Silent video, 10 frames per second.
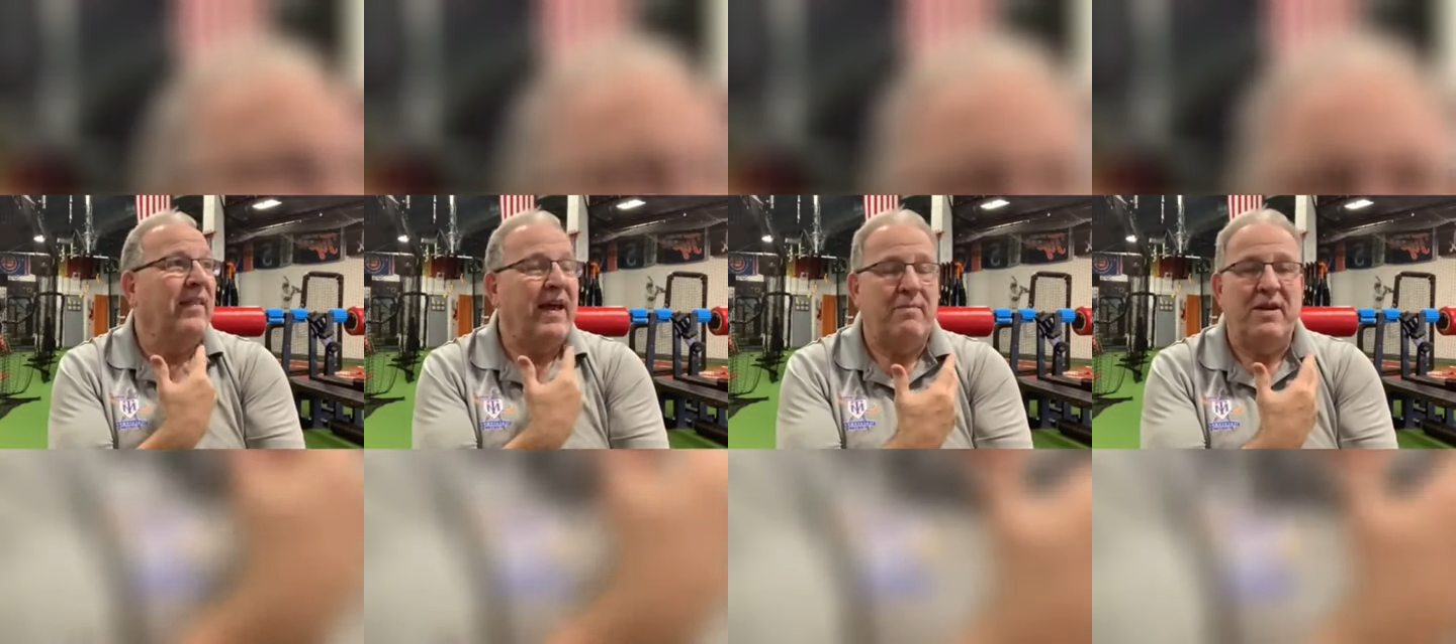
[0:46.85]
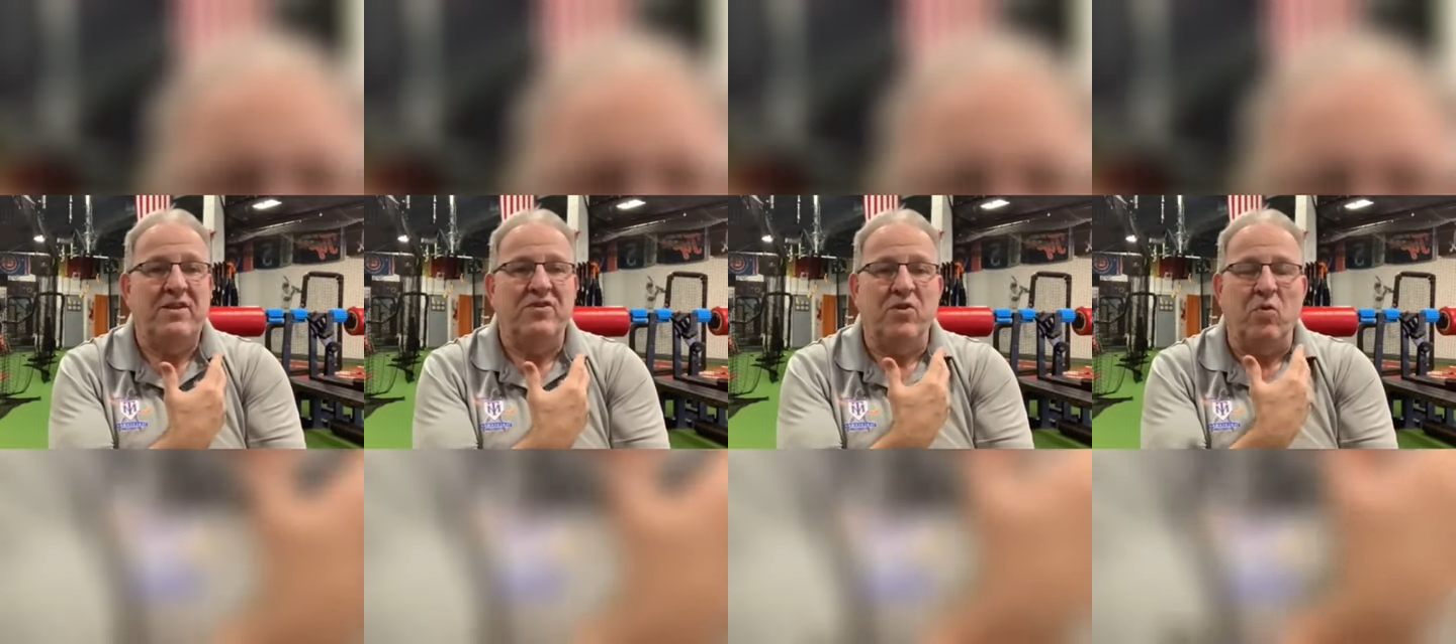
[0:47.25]
That
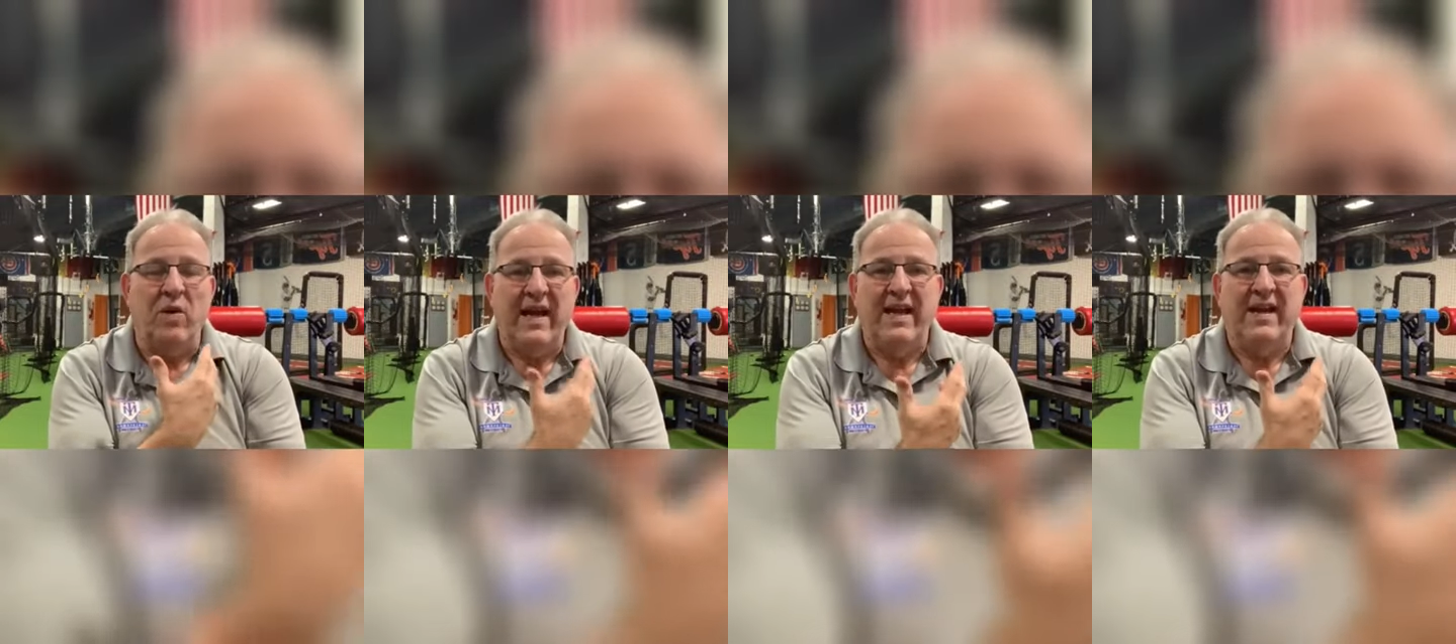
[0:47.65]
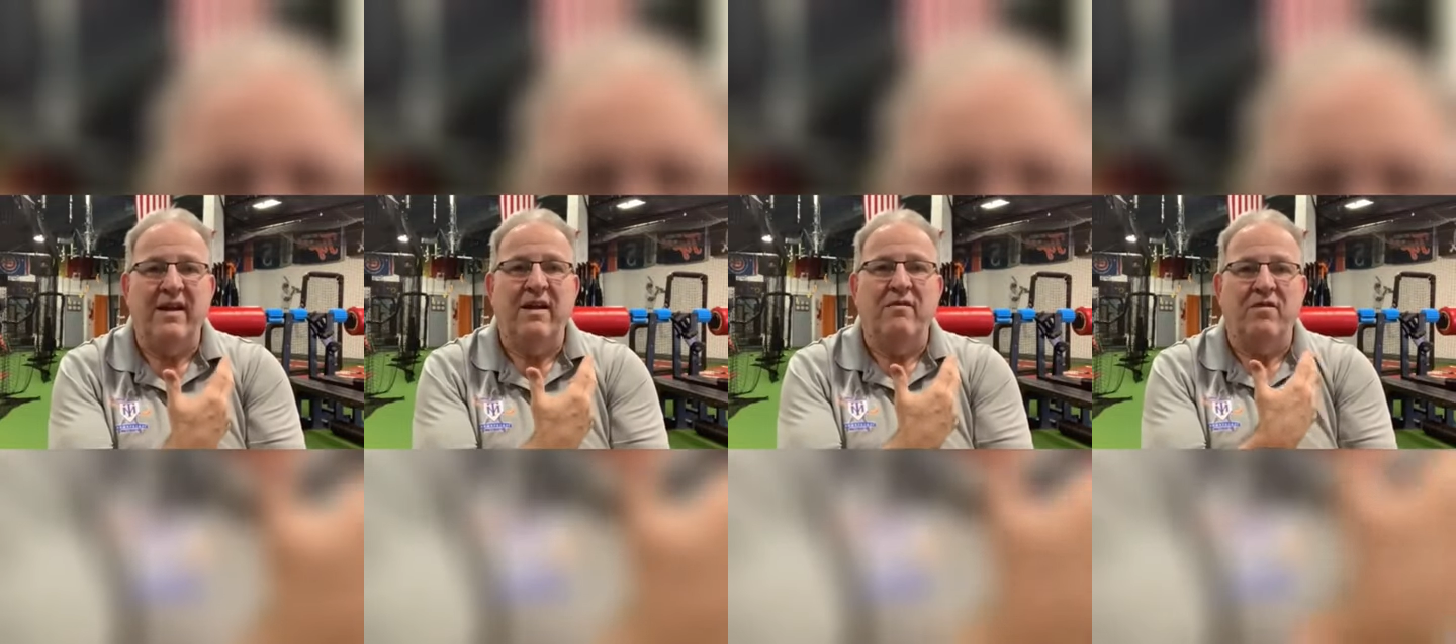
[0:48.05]
means you're
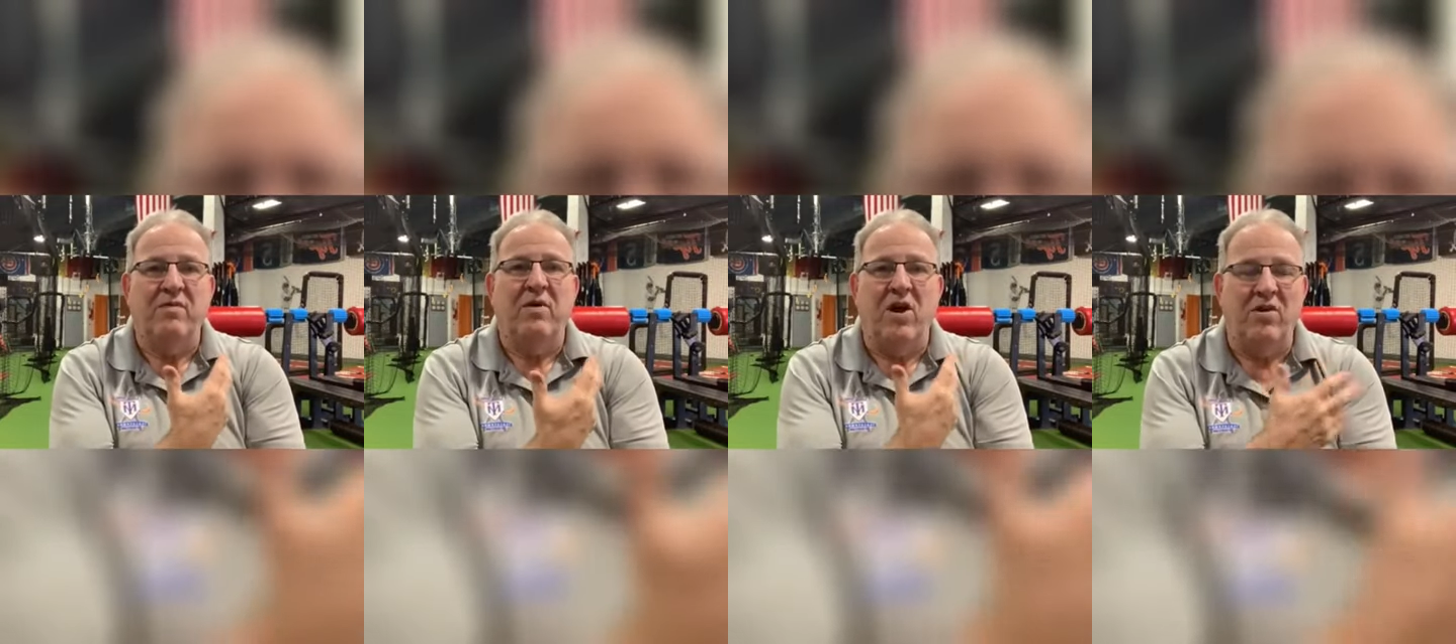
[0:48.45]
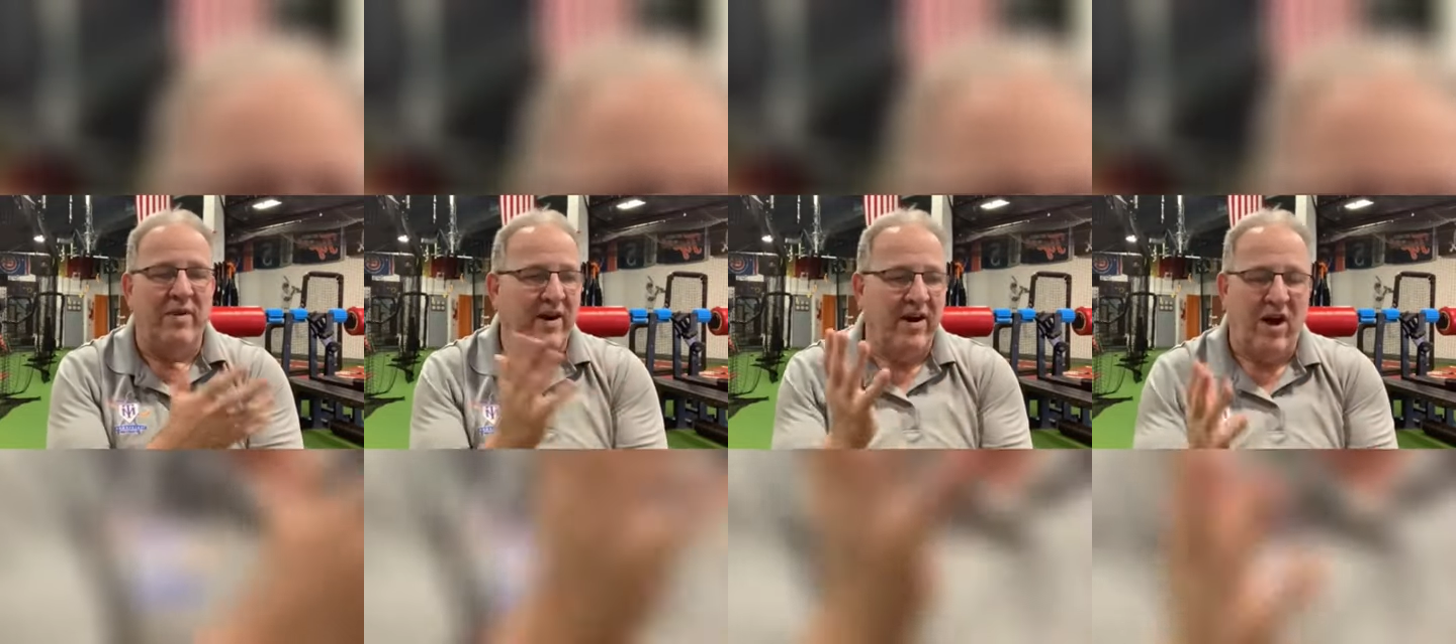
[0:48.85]
waiting for the ball.
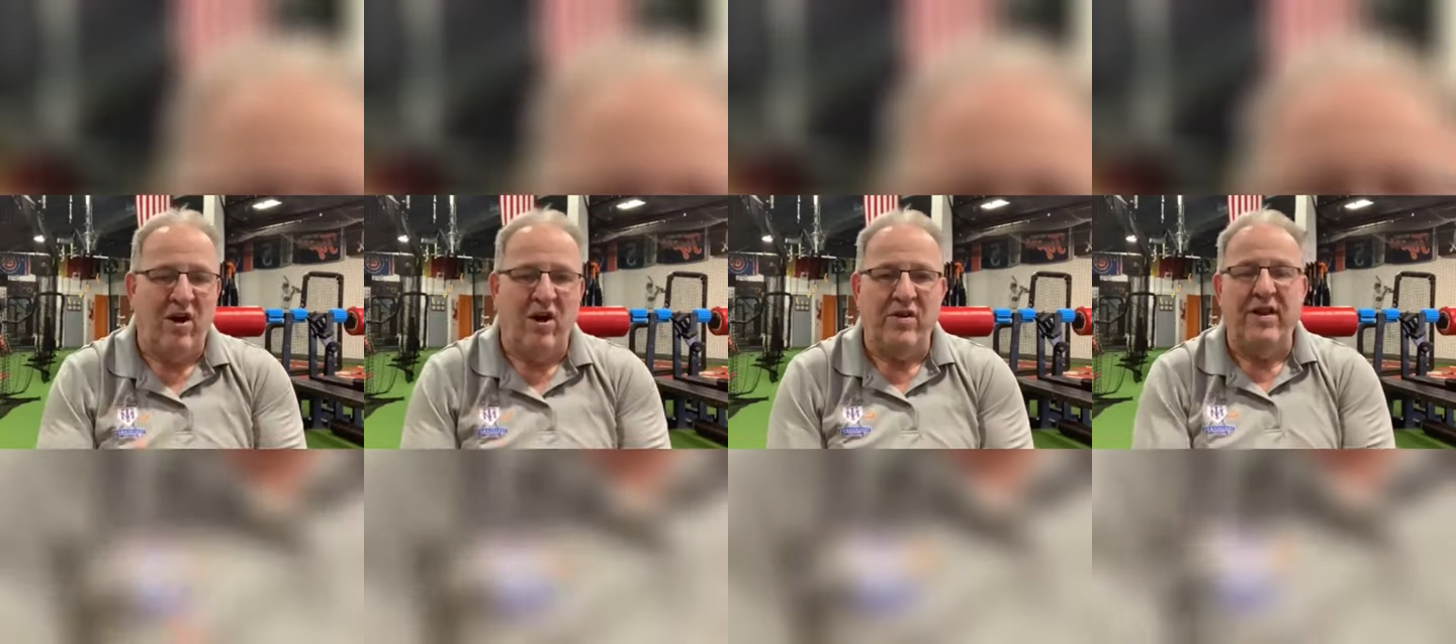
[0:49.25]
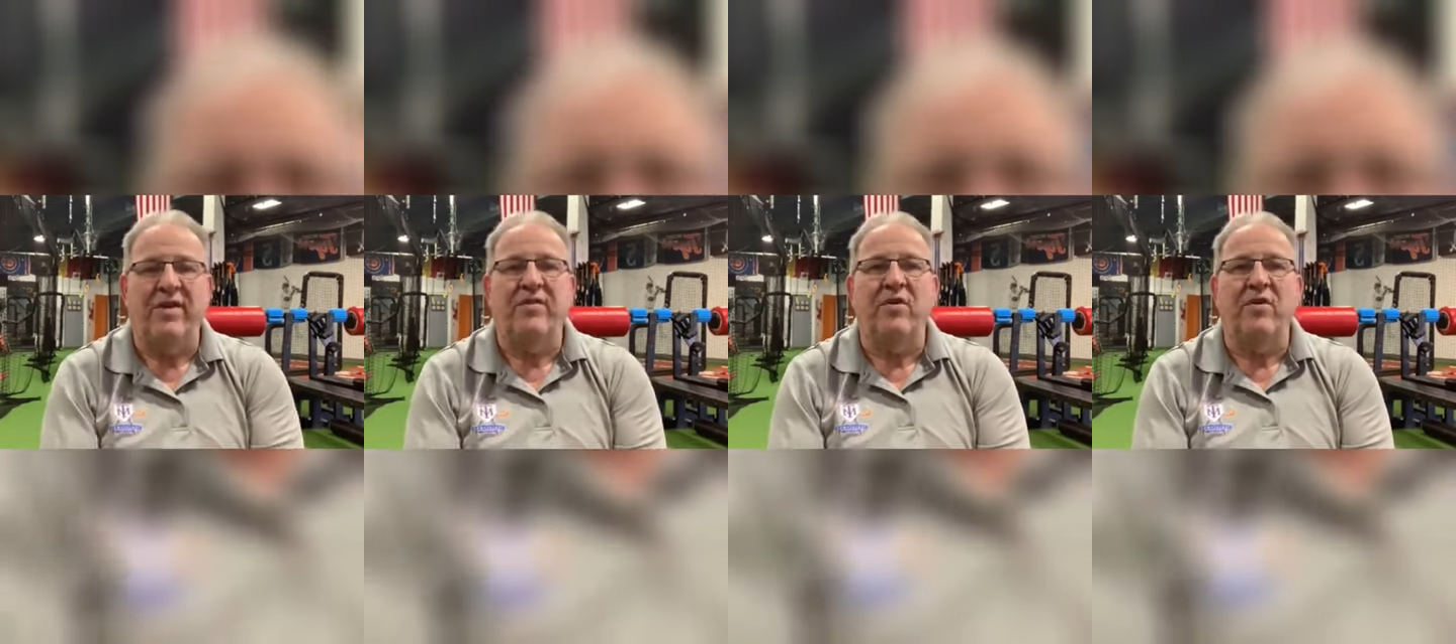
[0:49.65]
No matter how hard they